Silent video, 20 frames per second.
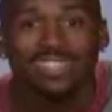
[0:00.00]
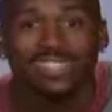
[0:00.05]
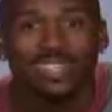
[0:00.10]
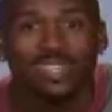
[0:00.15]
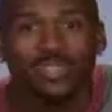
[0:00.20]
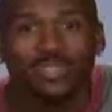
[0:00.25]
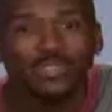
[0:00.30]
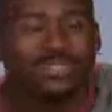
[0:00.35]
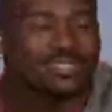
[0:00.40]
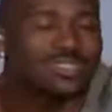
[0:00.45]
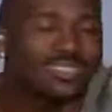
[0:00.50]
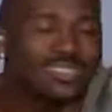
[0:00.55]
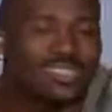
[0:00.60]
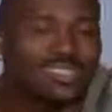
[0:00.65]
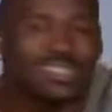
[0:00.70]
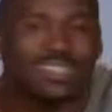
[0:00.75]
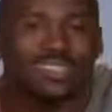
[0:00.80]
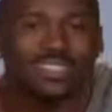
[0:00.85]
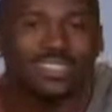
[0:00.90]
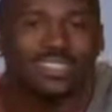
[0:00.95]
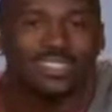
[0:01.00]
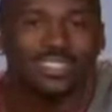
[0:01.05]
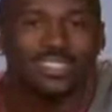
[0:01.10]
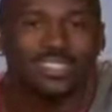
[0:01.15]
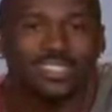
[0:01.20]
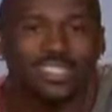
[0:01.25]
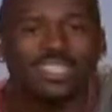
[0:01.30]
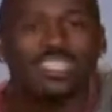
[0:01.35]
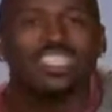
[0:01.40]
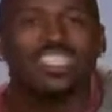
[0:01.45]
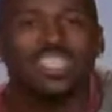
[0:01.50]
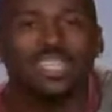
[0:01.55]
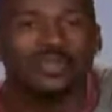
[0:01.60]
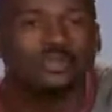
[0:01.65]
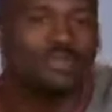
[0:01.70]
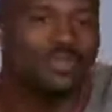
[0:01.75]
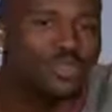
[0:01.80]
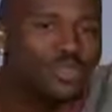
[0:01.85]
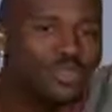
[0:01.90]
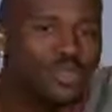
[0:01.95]
you know, just keep
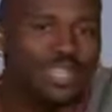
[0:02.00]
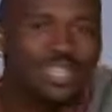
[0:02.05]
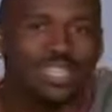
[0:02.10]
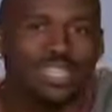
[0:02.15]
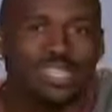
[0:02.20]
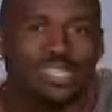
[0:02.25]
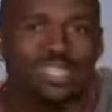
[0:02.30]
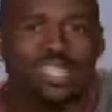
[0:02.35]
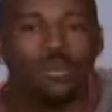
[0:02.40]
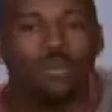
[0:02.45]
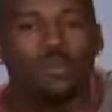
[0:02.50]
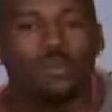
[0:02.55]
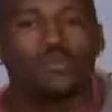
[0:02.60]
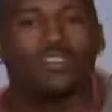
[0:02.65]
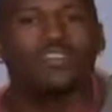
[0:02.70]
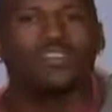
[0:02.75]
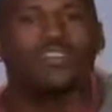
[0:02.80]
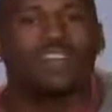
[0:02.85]
moving and come up with